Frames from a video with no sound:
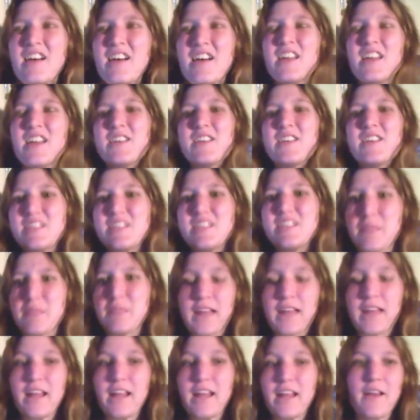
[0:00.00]
you know, something like
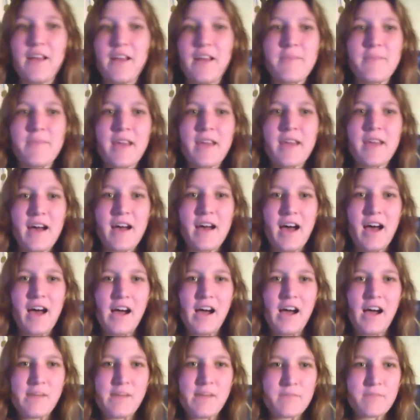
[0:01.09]
that. Anyway,
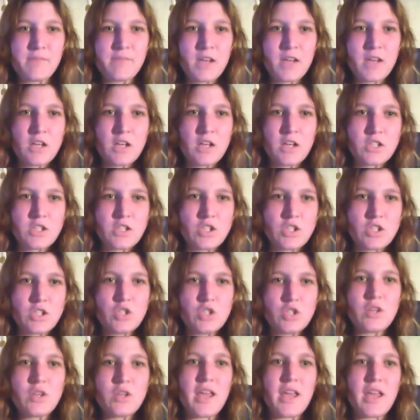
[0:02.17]
um,
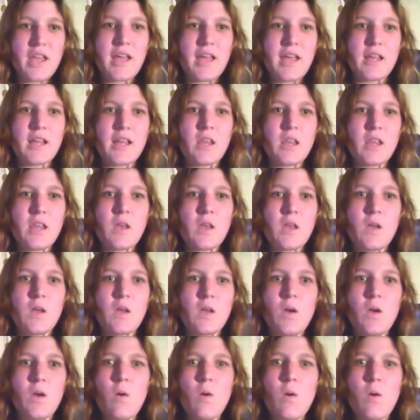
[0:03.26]
Julianne who,
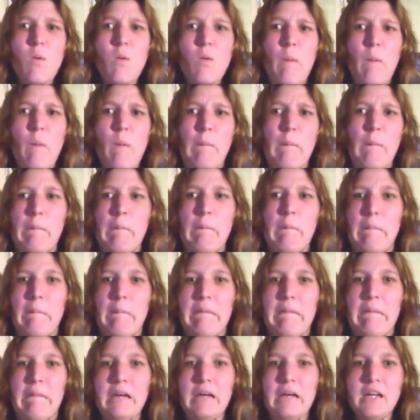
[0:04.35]

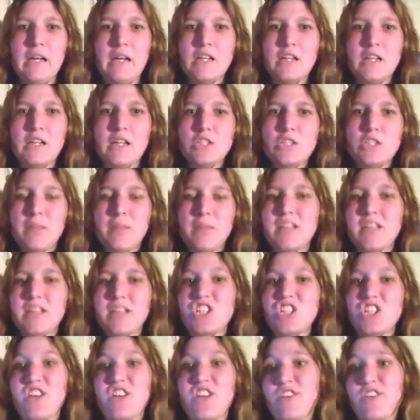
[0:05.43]
She plays
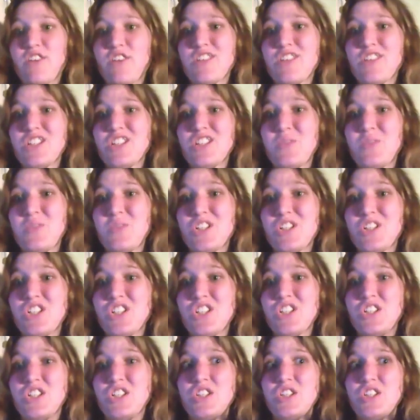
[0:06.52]
Sherry Christian, which is
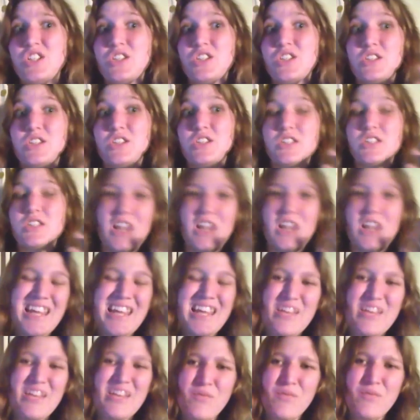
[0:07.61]
the lead
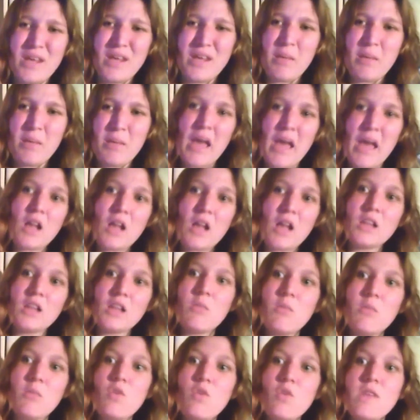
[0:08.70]
female in the
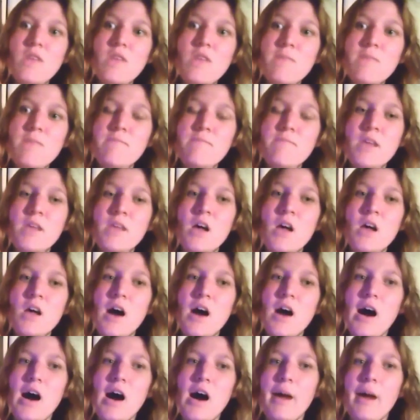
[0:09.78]
movie.
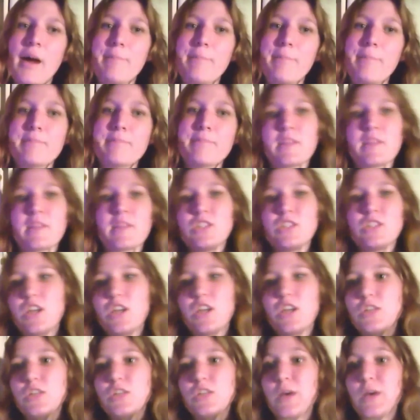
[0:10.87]
Um, she goes
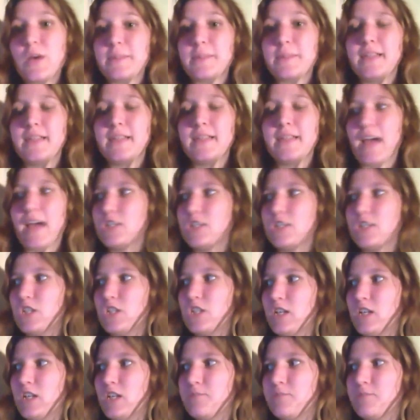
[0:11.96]
through ups and downs. She